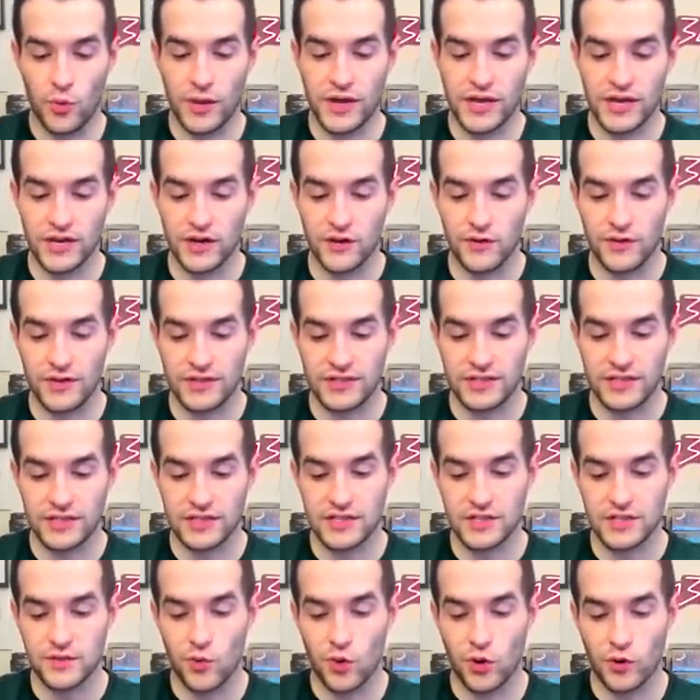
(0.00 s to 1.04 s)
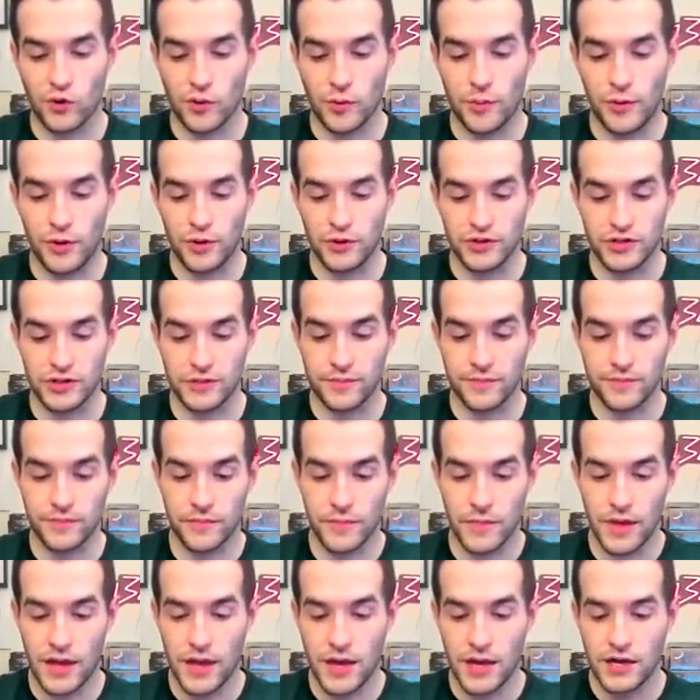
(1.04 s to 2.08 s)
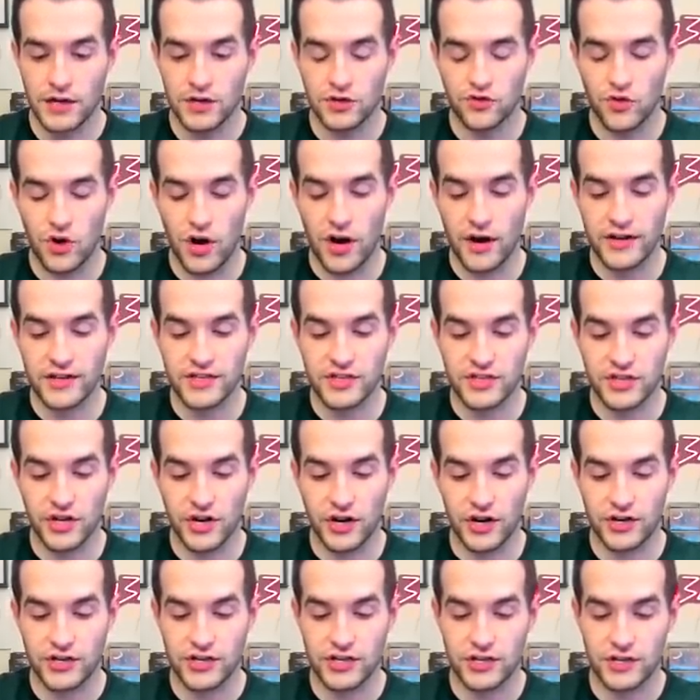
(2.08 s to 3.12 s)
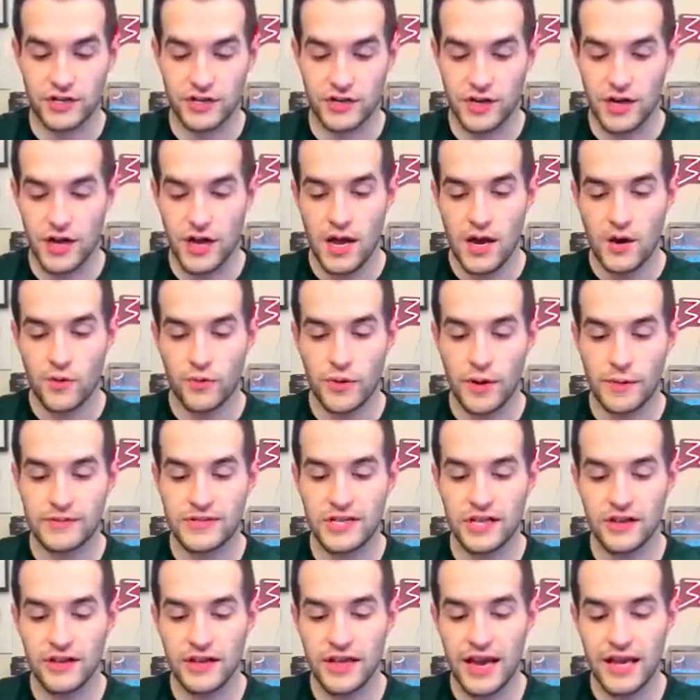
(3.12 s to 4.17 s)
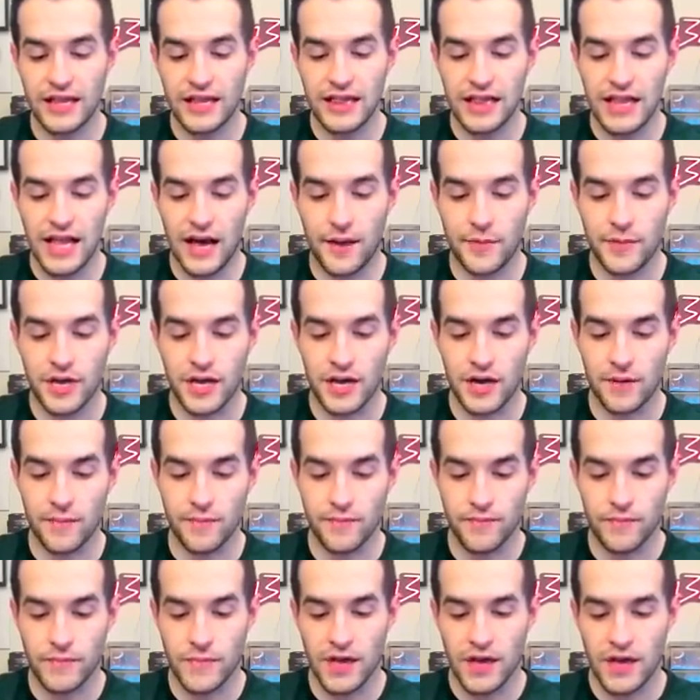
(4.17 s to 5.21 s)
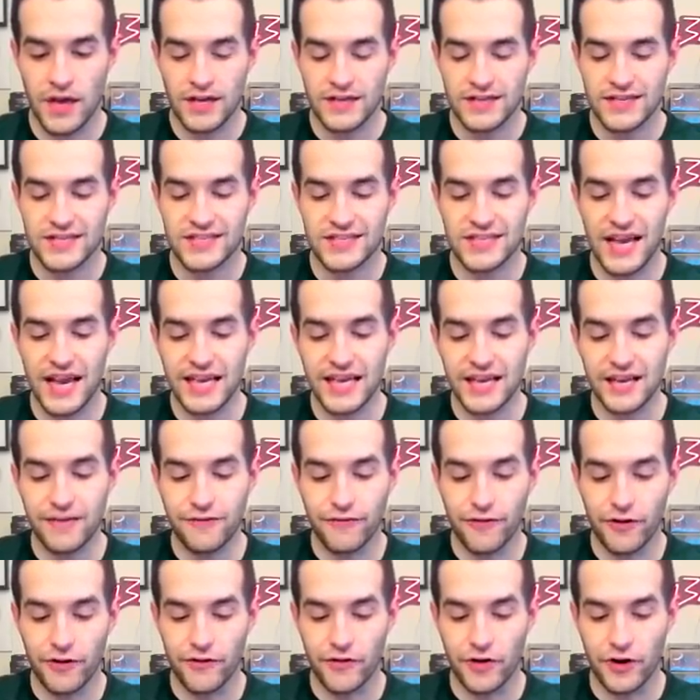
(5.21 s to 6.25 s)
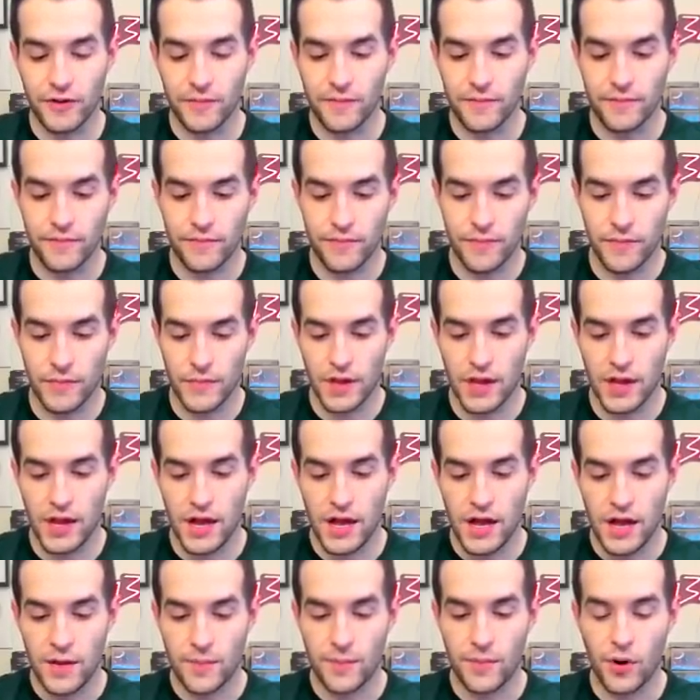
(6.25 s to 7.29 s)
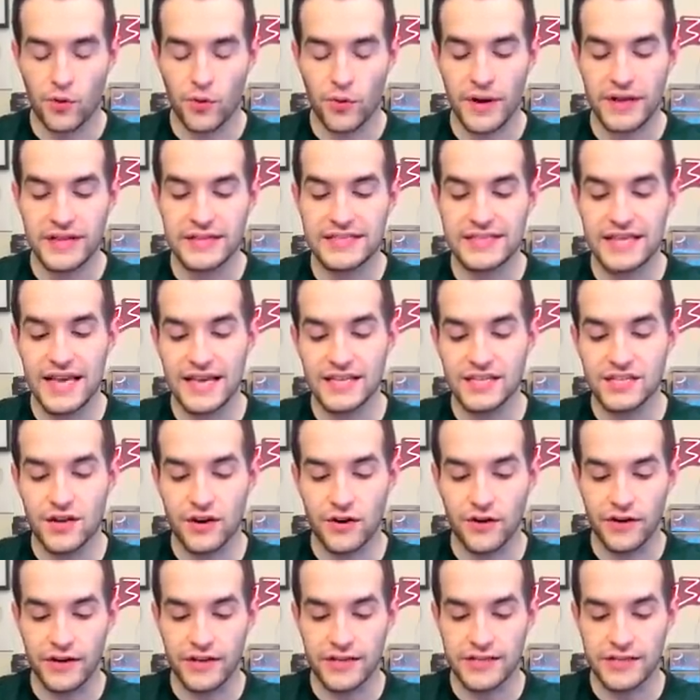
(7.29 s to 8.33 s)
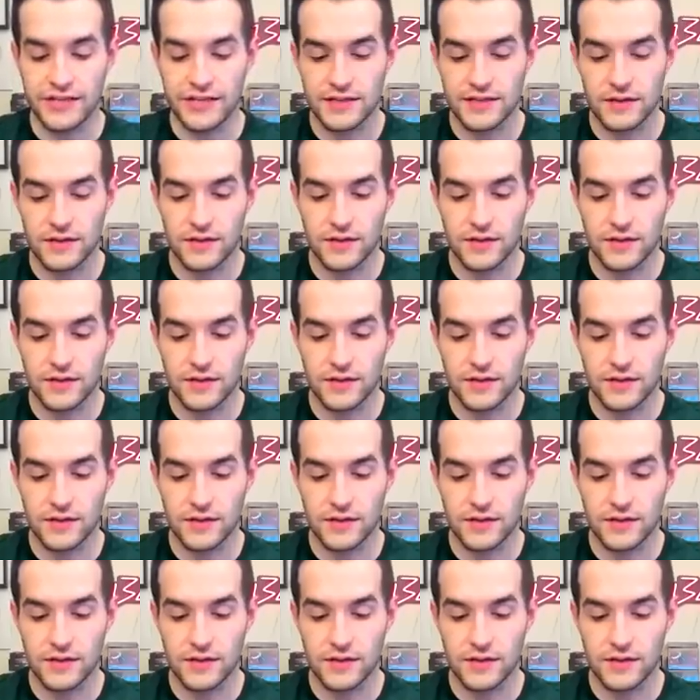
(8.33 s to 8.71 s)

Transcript: We can do this. Some more Repulsion. Draw Discharge. Reptilian Lamia. Psychic Fervor. Marincess Current.